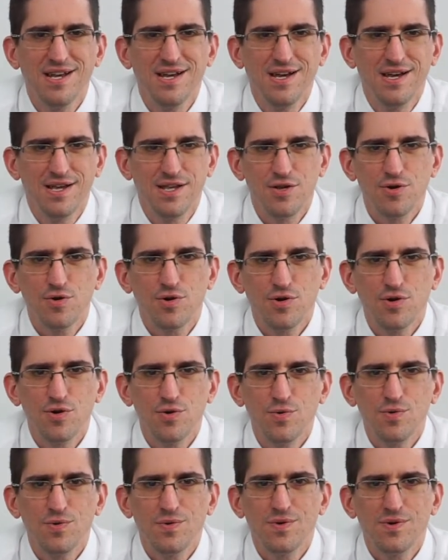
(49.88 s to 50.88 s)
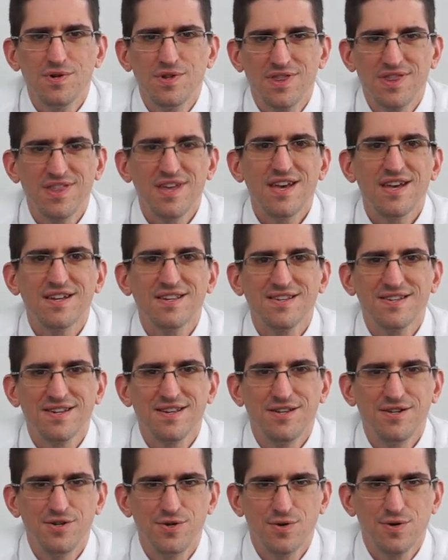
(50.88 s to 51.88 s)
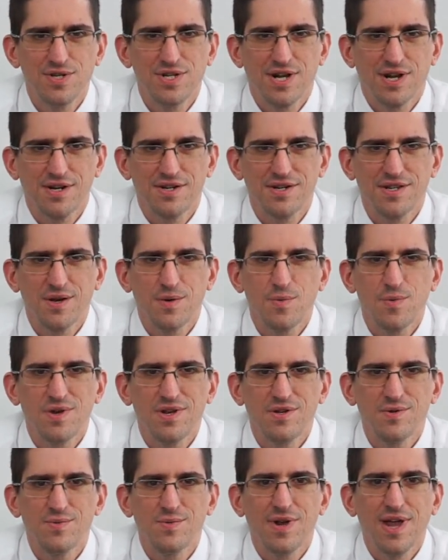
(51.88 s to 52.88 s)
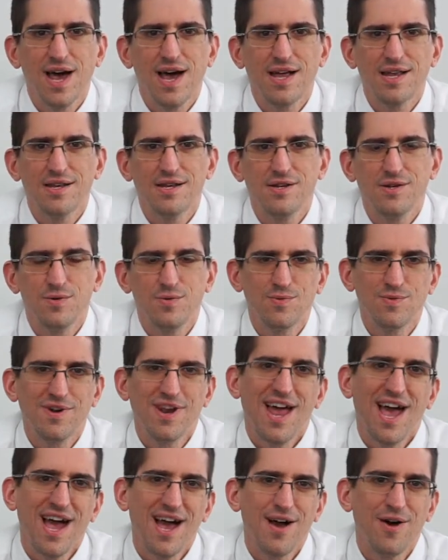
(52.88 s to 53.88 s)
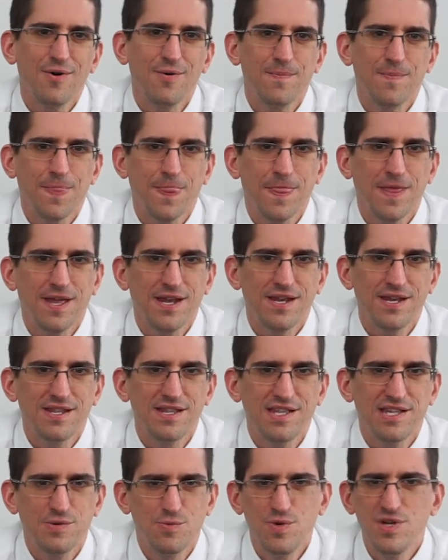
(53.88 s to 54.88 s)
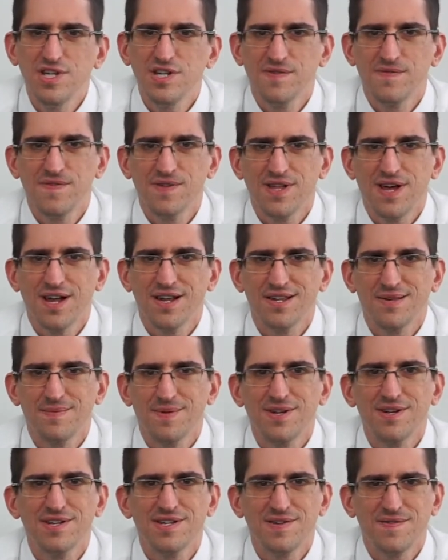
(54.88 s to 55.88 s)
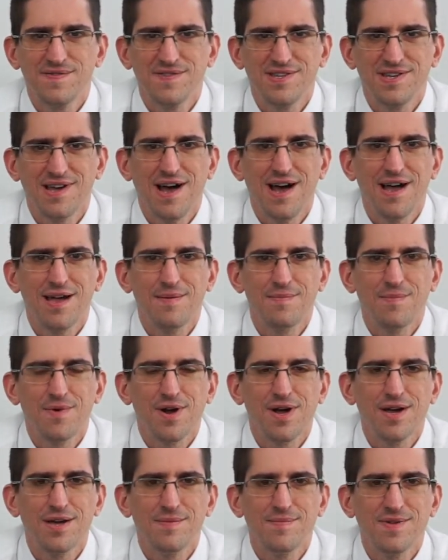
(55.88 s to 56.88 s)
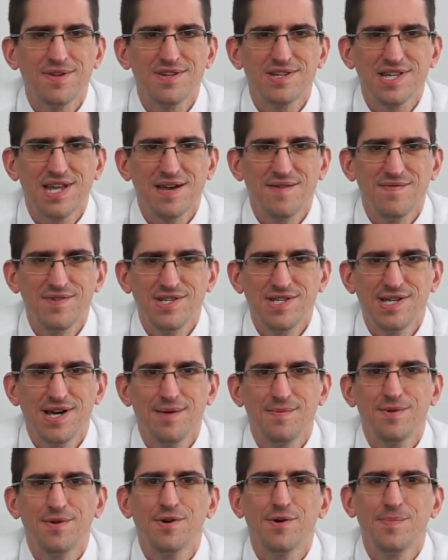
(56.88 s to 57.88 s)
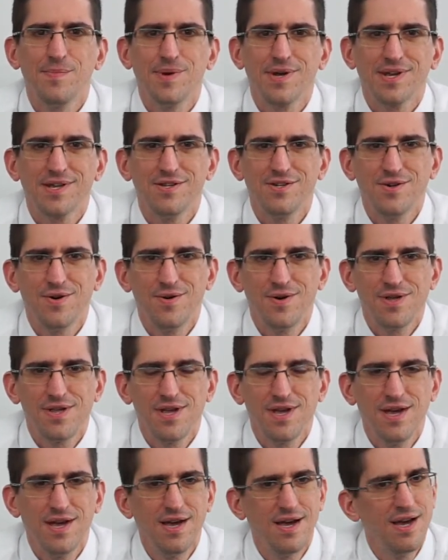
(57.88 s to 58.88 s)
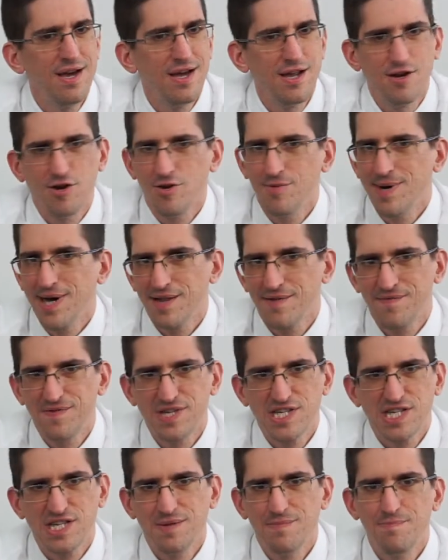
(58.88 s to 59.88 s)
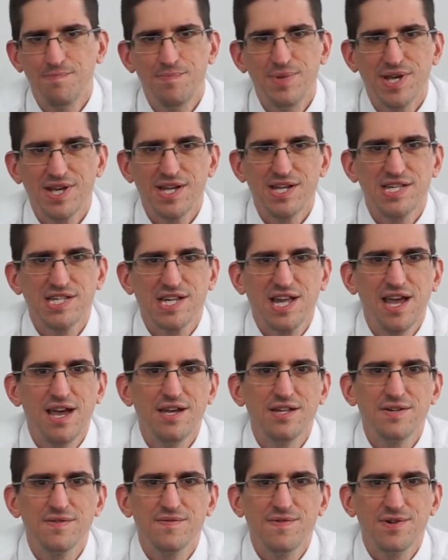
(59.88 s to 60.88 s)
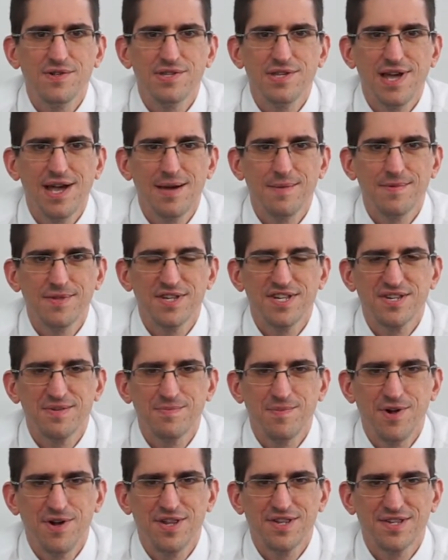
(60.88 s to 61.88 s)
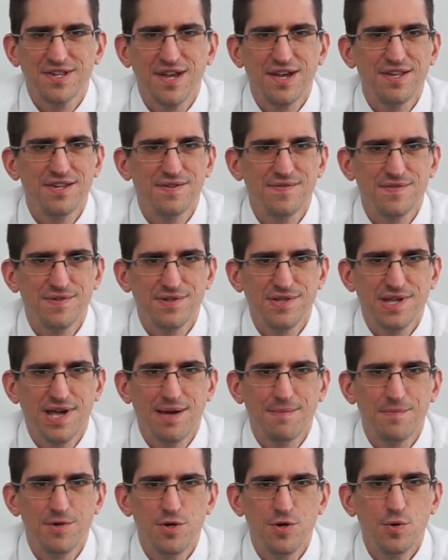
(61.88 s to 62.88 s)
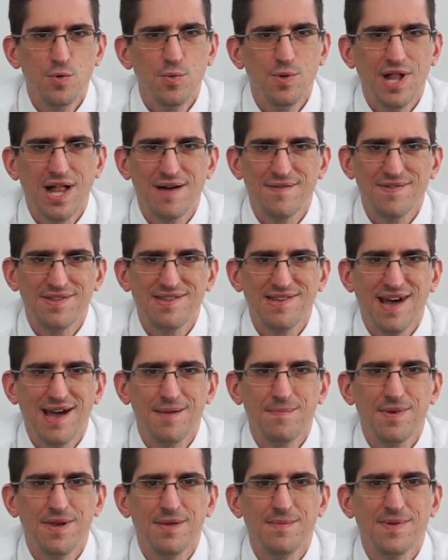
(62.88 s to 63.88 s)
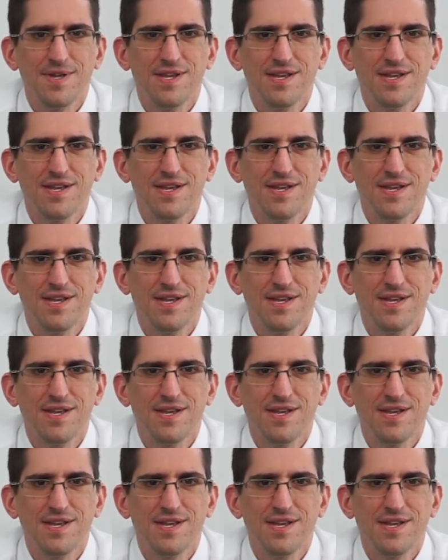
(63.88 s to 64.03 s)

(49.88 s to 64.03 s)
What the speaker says: you could do things in jury selection that we do not do now. And the reason for that is because of time, right? Because every time you go pick a jury, no matter if it's the biggest case of all time or the smallest case of all time, you will have a time limit